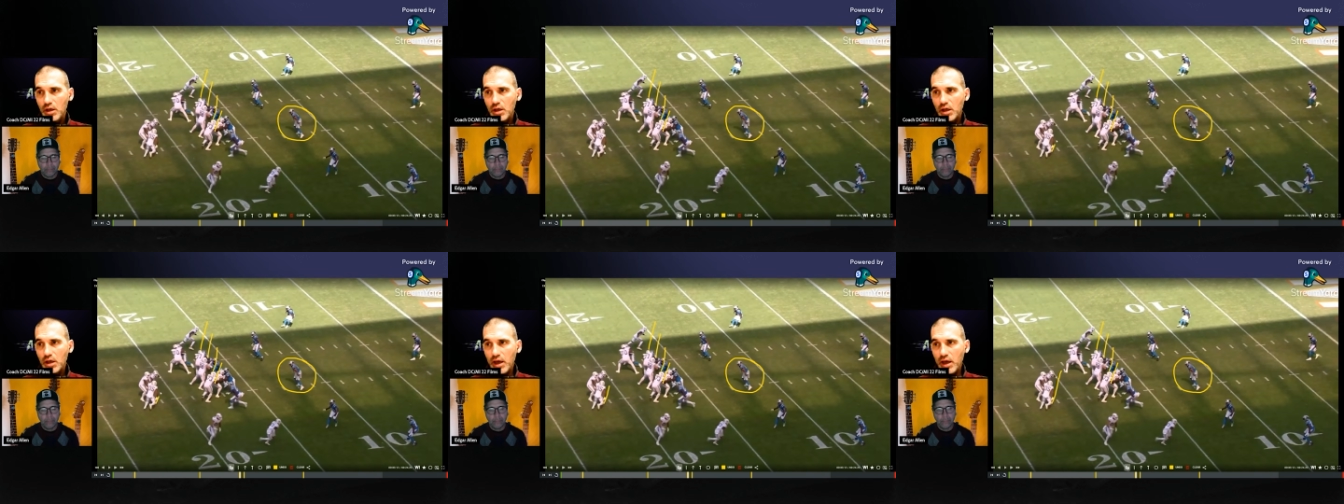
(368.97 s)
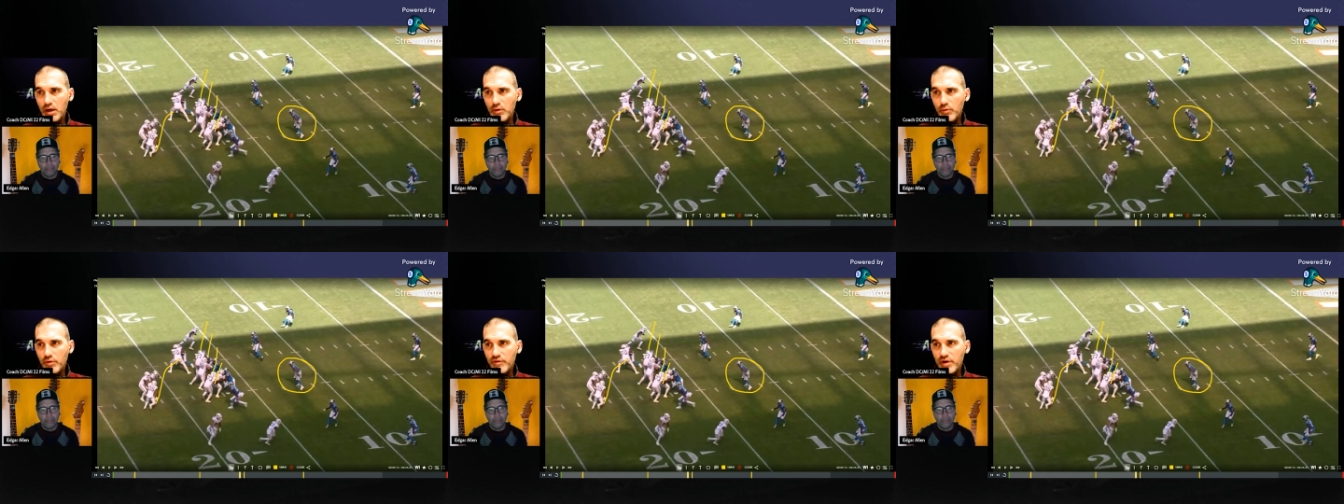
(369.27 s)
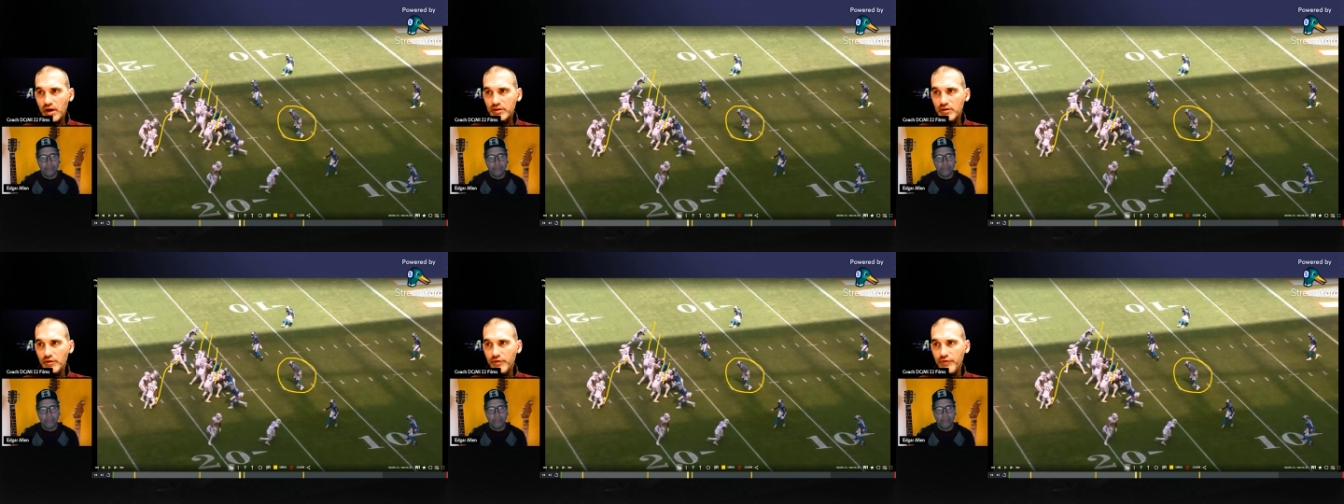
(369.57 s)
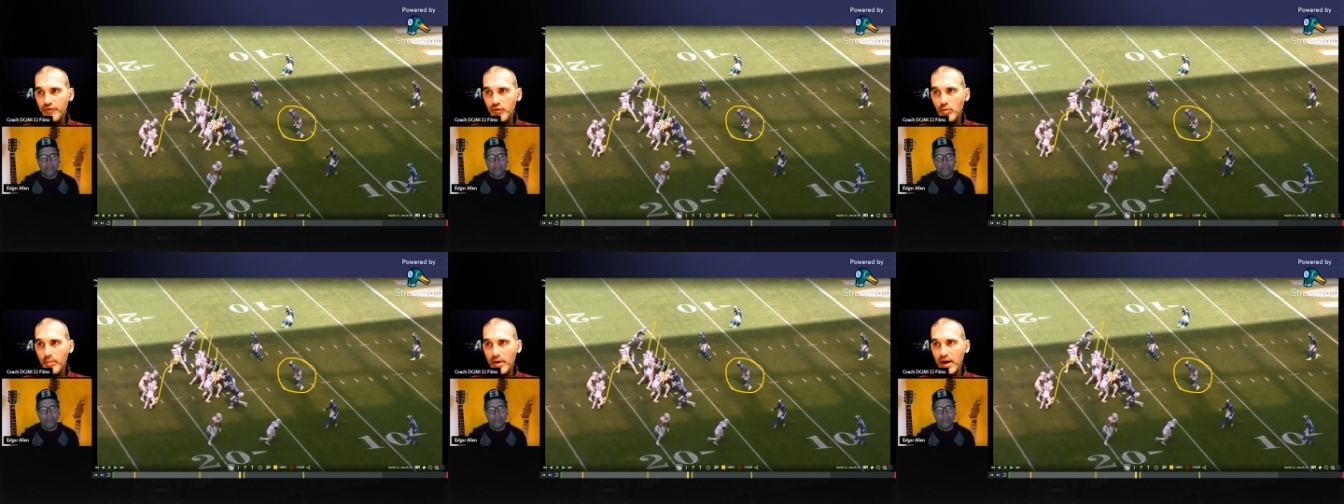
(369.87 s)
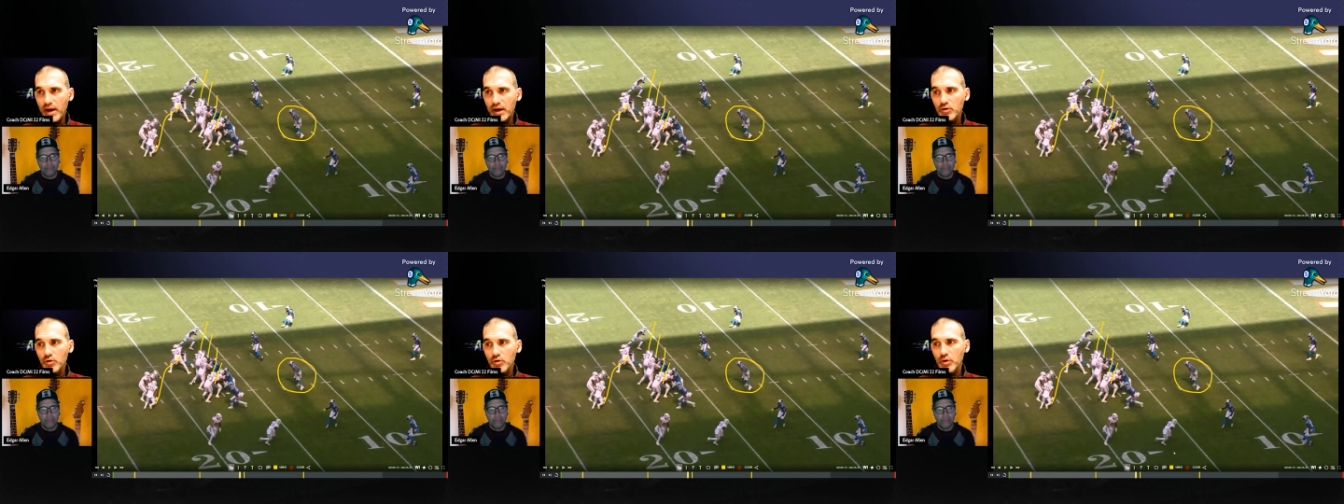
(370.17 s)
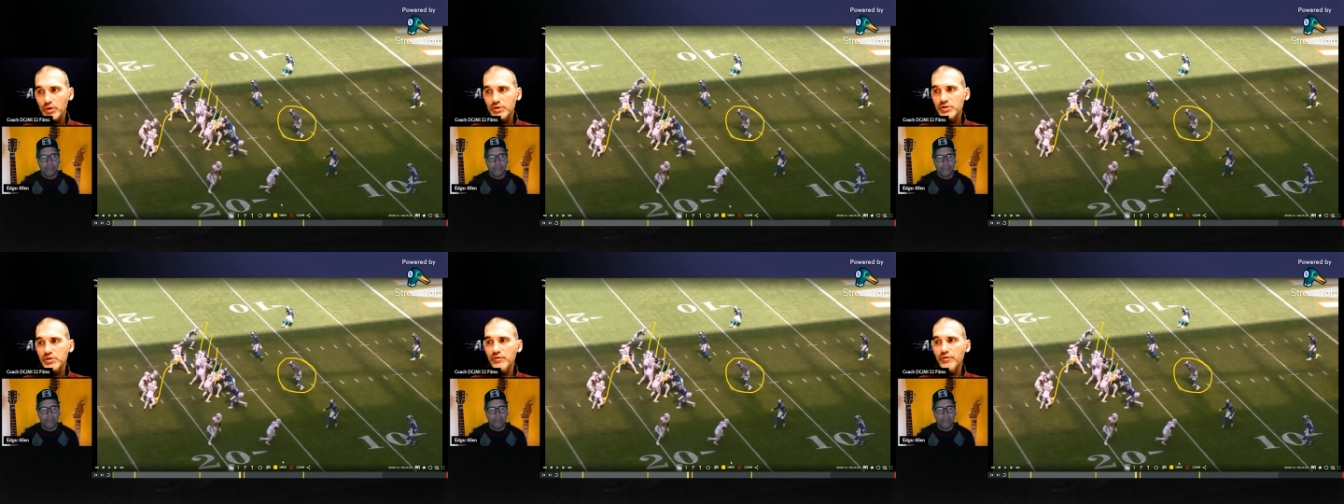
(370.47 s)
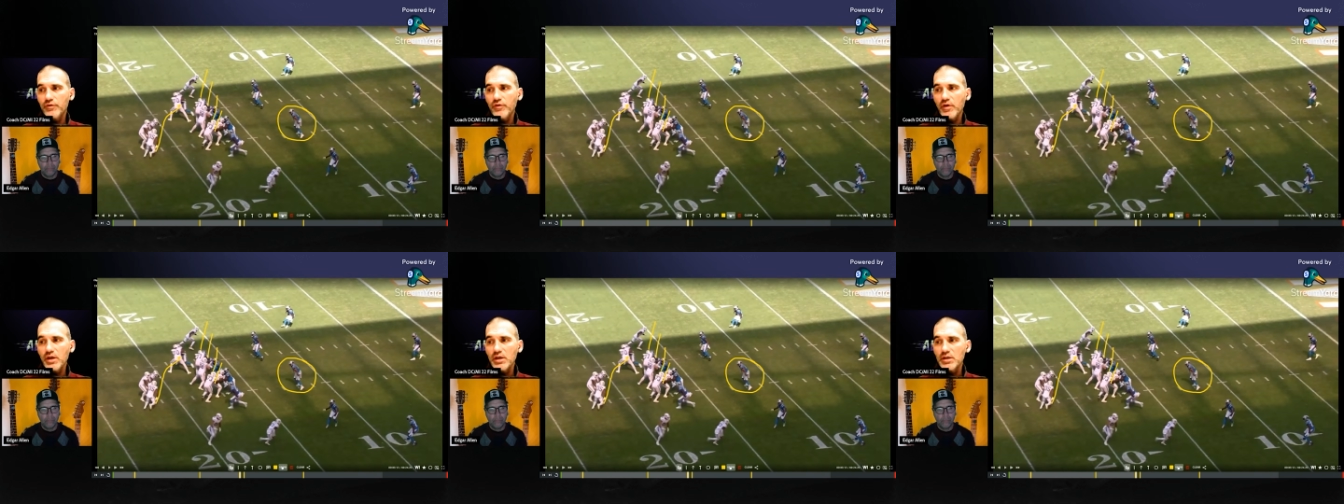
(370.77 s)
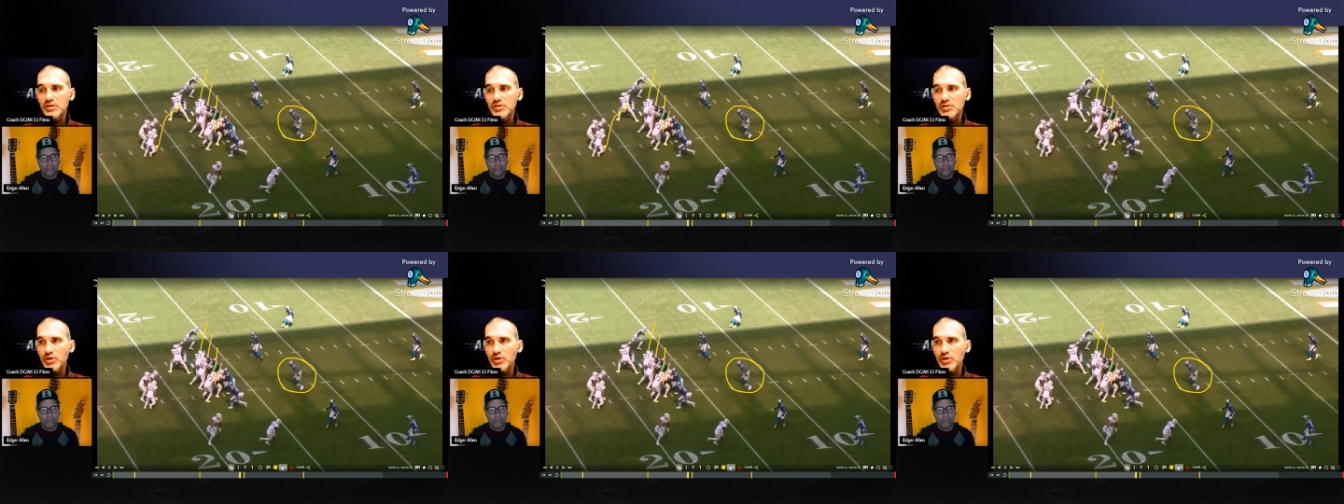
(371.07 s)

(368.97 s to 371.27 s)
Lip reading: and we've got the fullback cross and face.